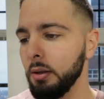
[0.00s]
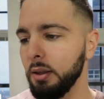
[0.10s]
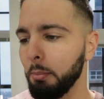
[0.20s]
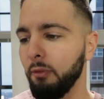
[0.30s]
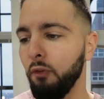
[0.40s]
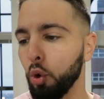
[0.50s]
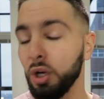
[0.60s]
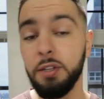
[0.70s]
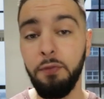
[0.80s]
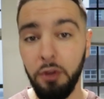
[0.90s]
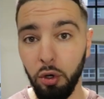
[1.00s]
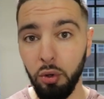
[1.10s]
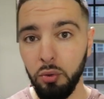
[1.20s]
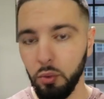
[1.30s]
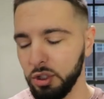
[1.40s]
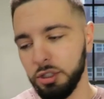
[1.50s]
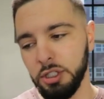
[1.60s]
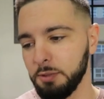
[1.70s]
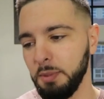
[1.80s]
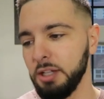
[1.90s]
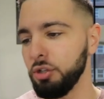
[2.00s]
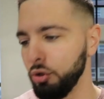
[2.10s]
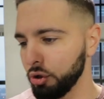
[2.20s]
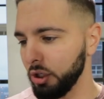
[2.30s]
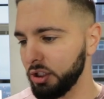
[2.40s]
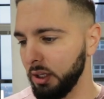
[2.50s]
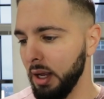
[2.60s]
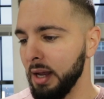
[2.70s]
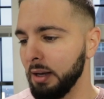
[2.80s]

Number 4 is fuel, which just means nutrition.